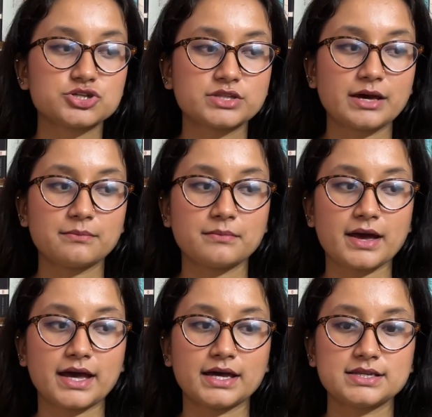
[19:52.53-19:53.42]
to them,
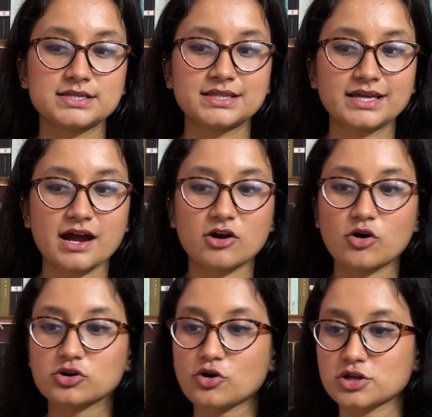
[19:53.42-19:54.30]
and they are
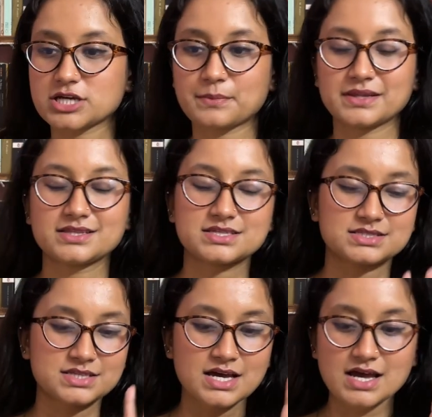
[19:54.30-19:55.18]
all caught up in
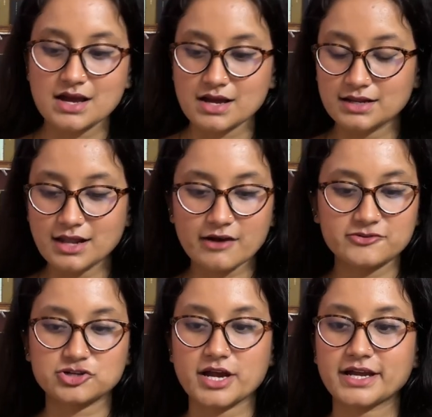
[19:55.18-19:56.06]
this love
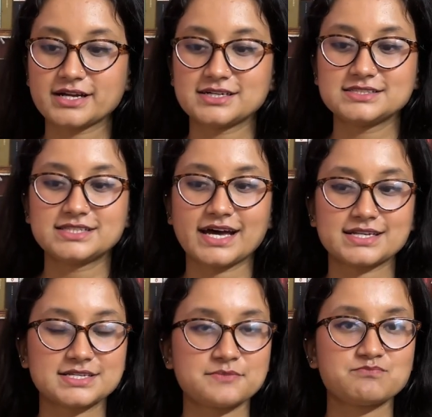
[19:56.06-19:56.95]
triangle
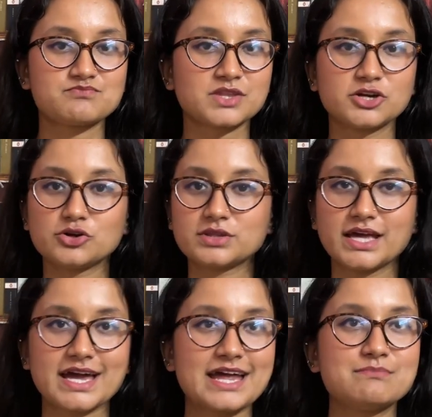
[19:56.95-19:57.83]
that
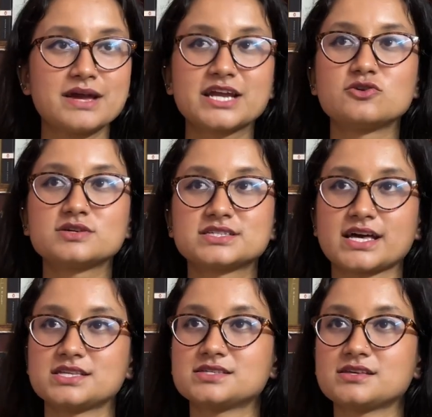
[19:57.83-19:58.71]
they can make no
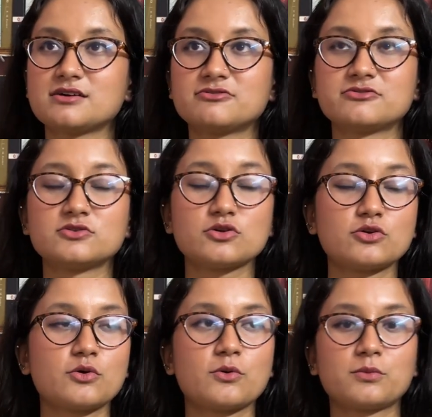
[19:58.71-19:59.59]
sense of.
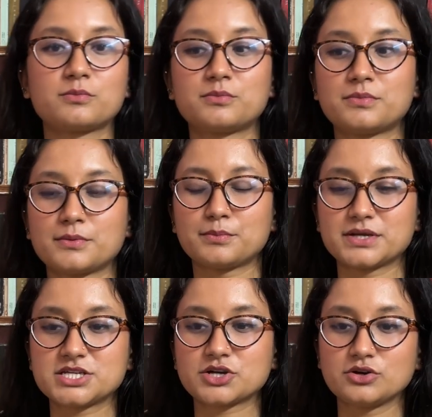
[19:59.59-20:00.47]
No
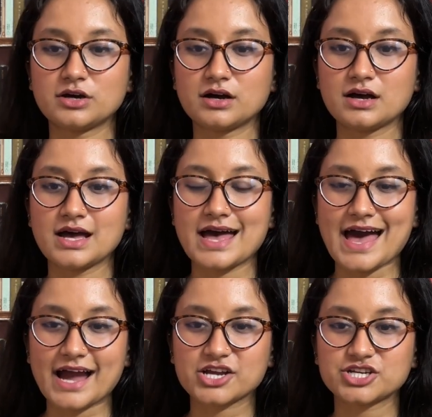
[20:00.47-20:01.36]
particular
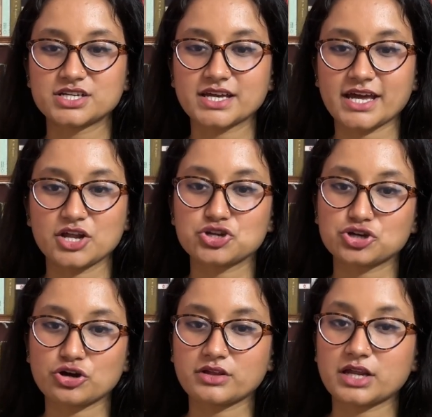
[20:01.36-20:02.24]
action can
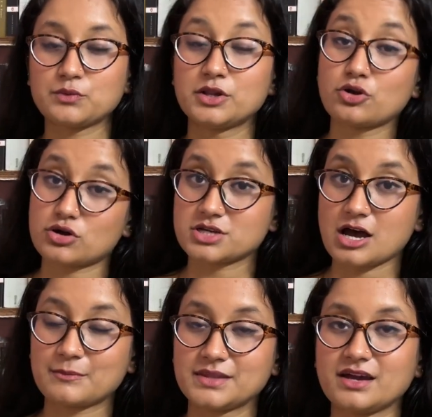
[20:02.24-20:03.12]
ensure that it will not
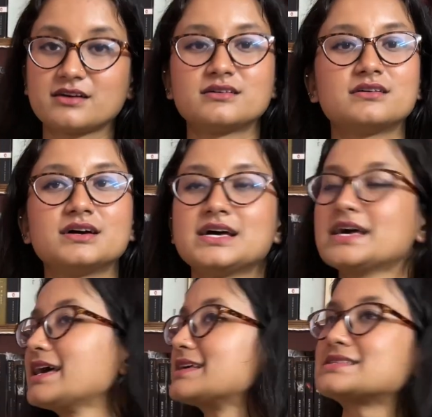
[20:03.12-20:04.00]
harm the other.
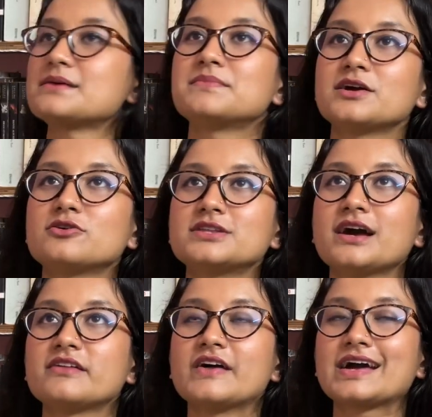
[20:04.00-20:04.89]
Something or the
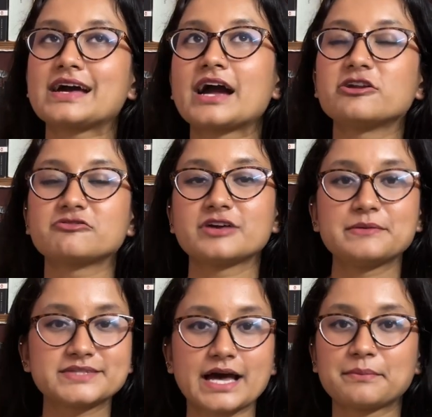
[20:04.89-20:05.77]
other kind of
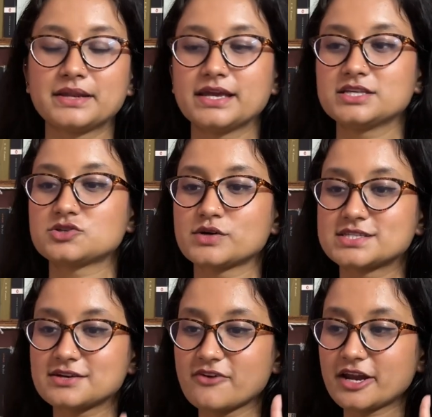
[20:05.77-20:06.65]
keeps happening. So
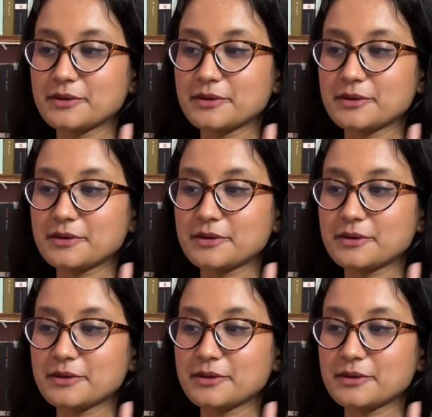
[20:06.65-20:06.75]
it's a